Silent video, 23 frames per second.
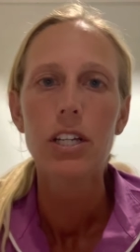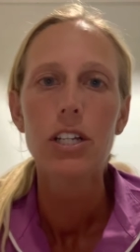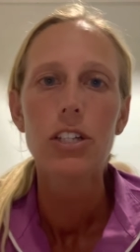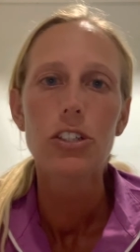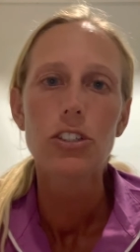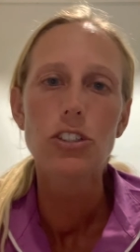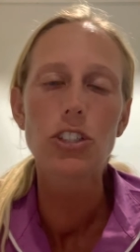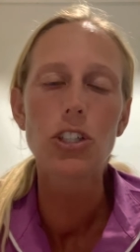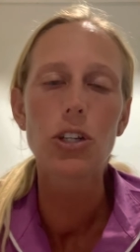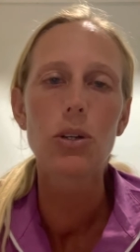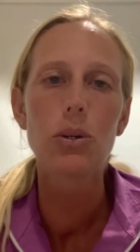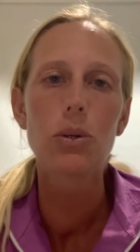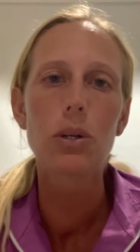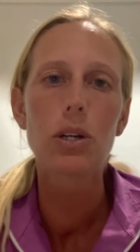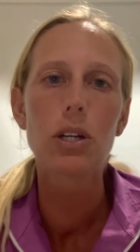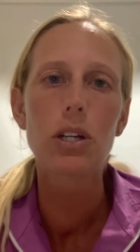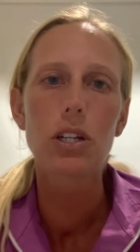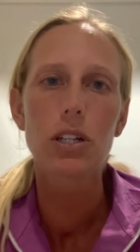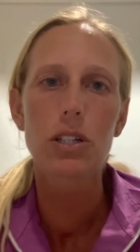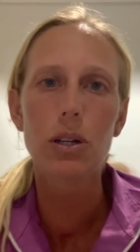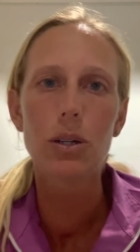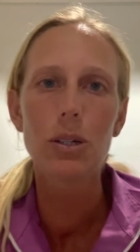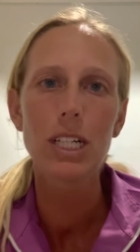So
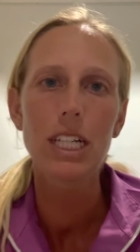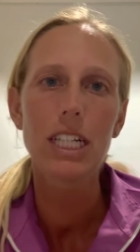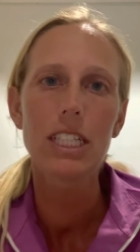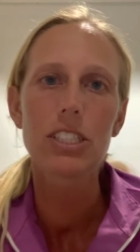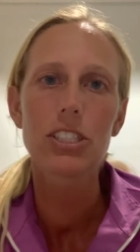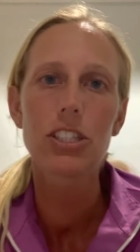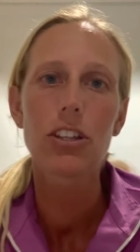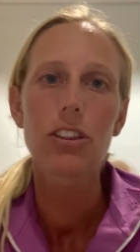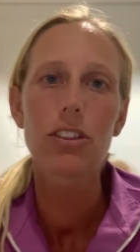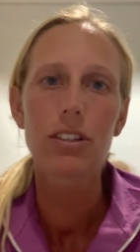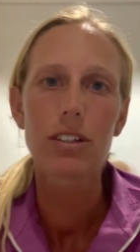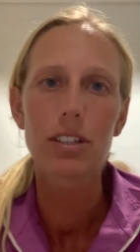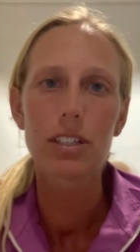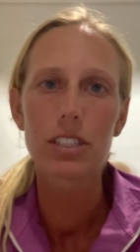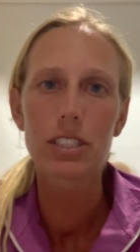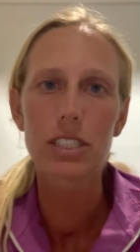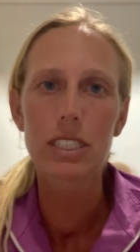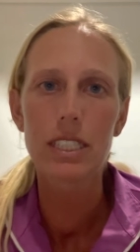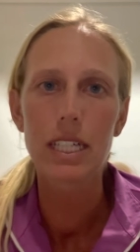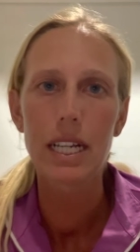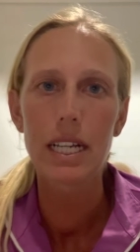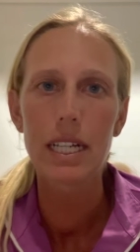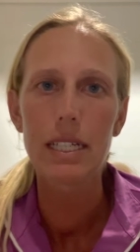going into
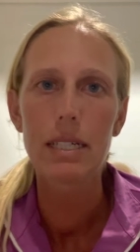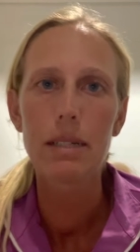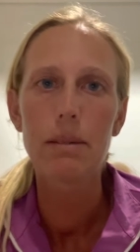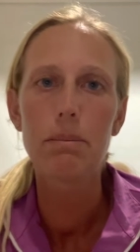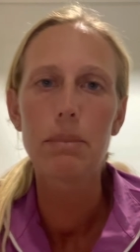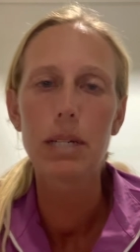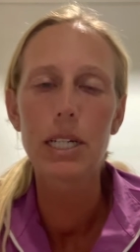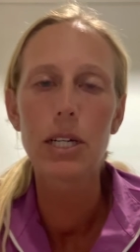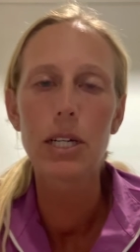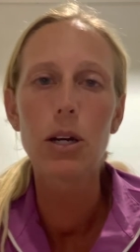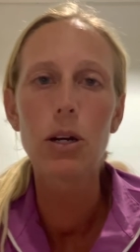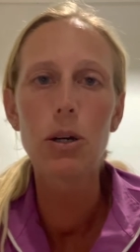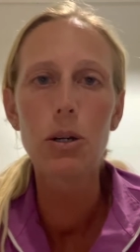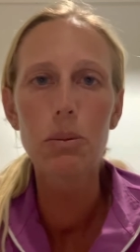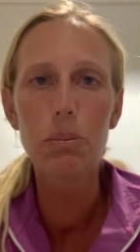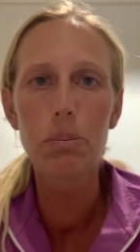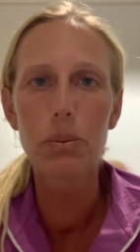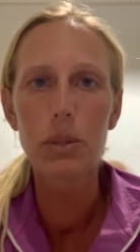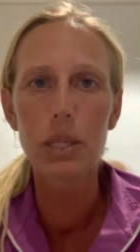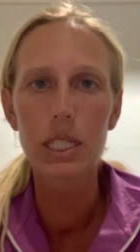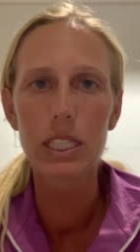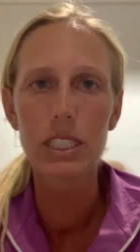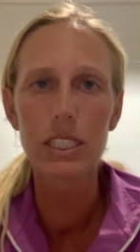Thursday, my hope
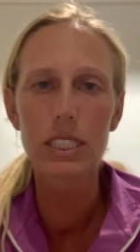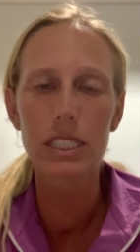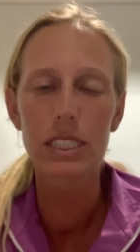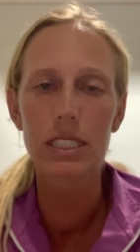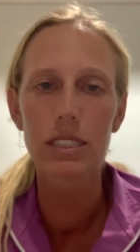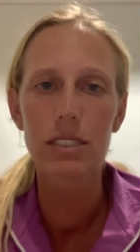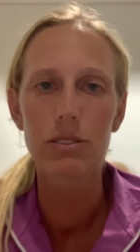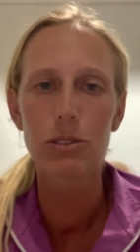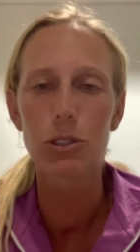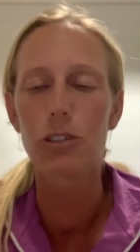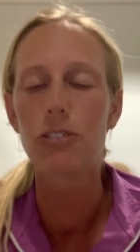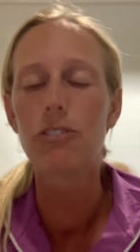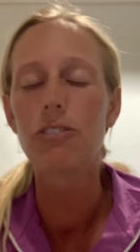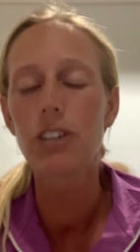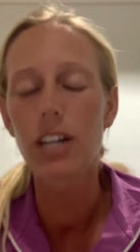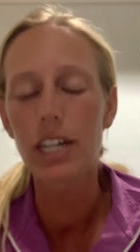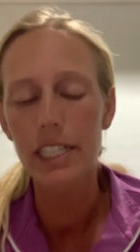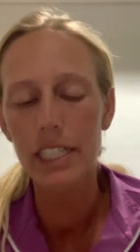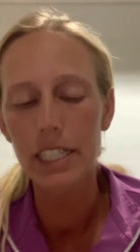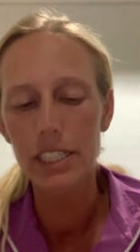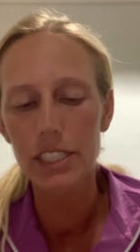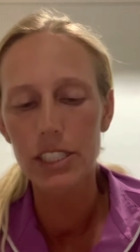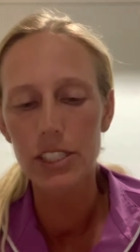was, or
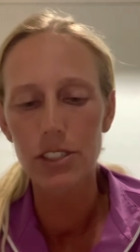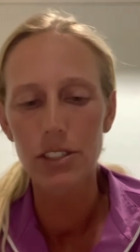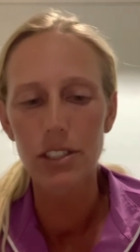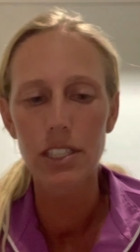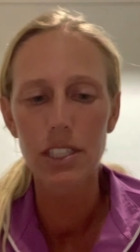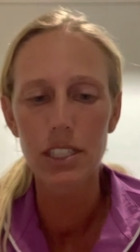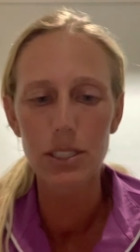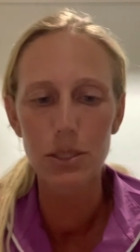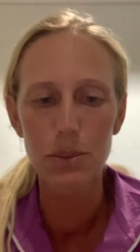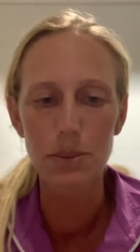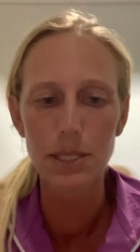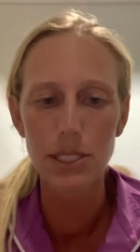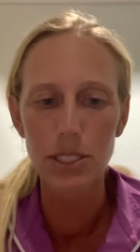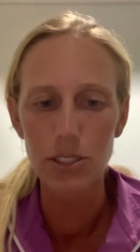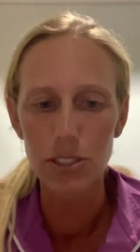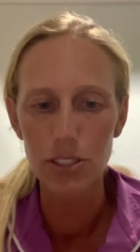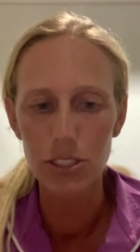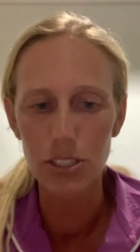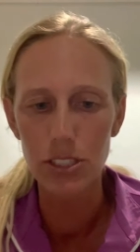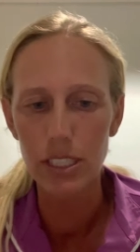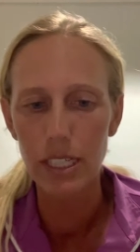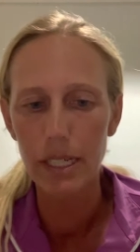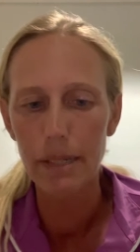Friday, sorry, this was
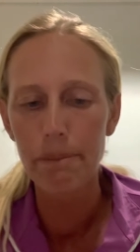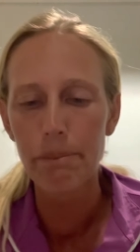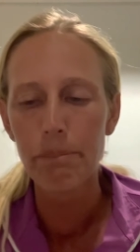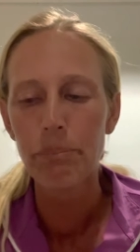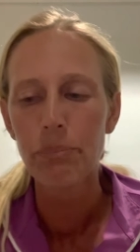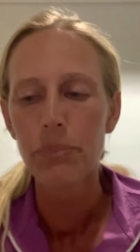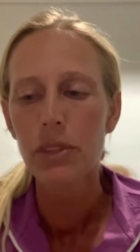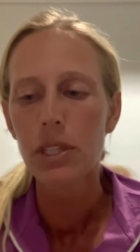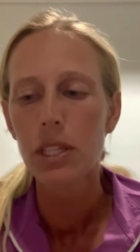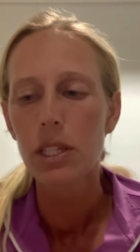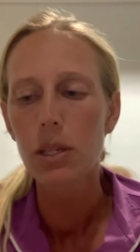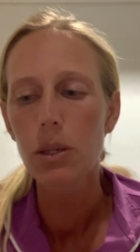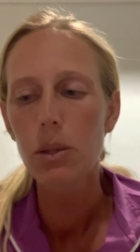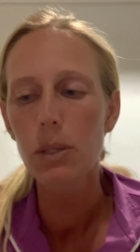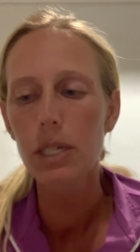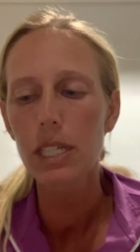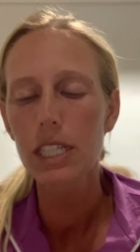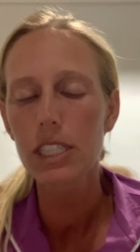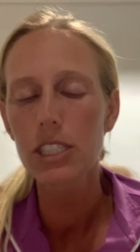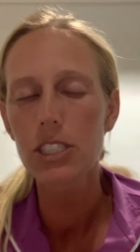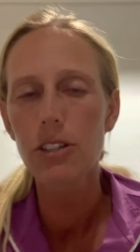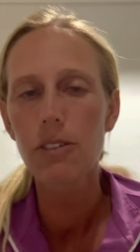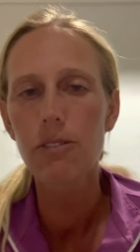Thursday. Going
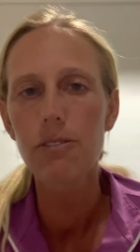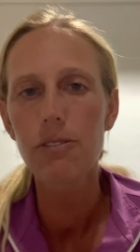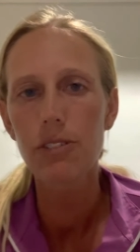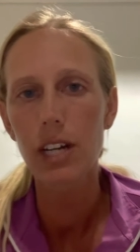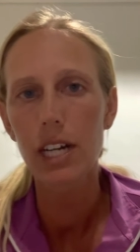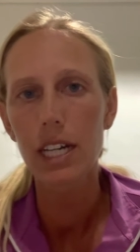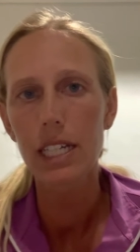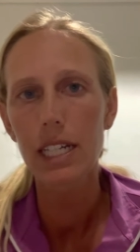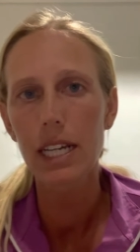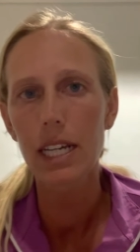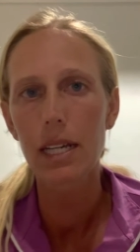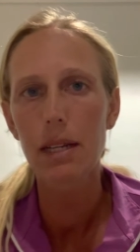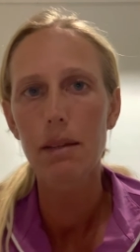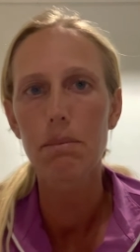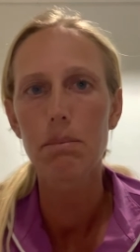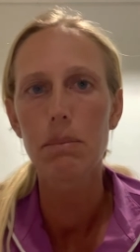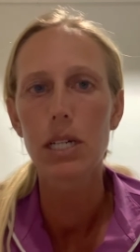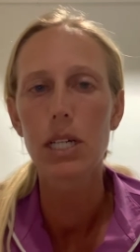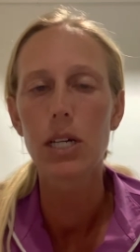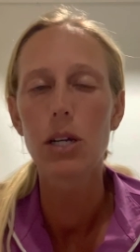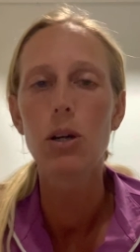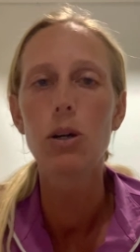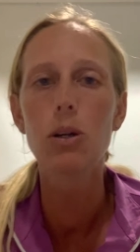into Friday, my
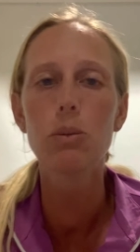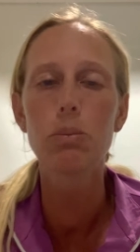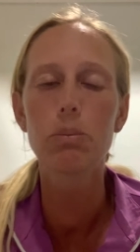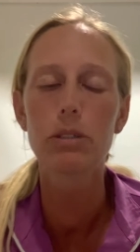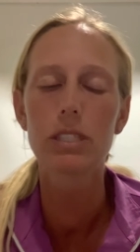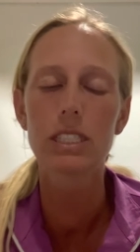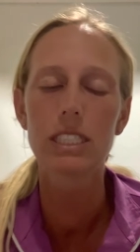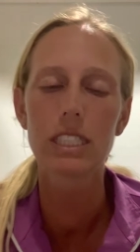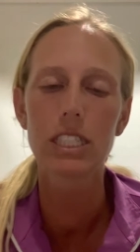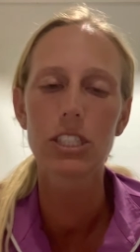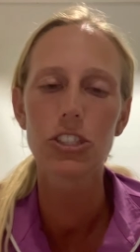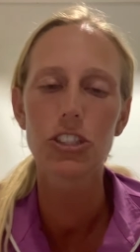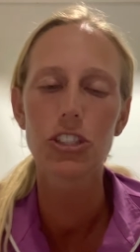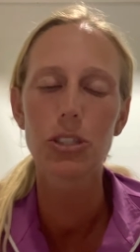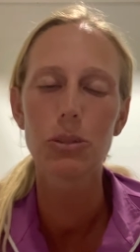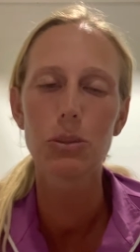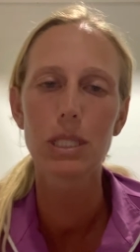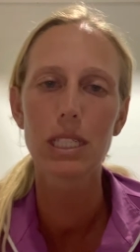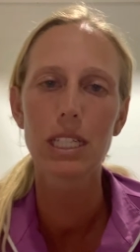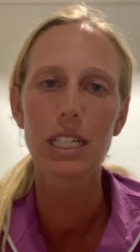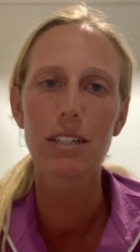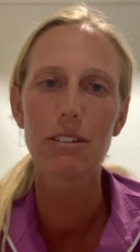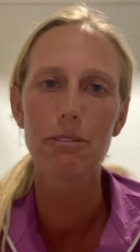hope was that she
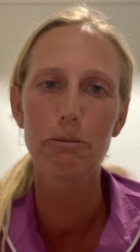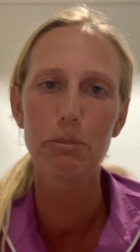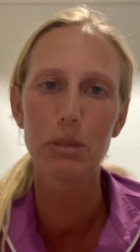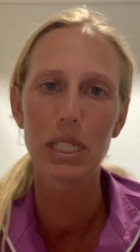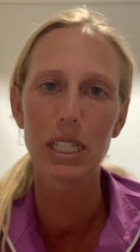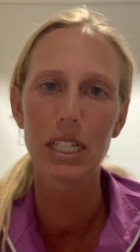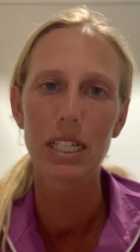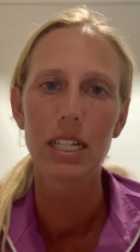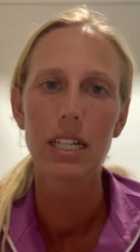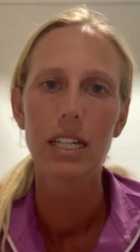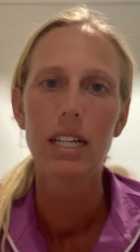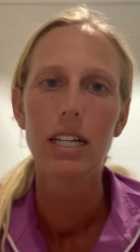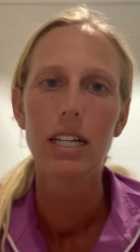would give me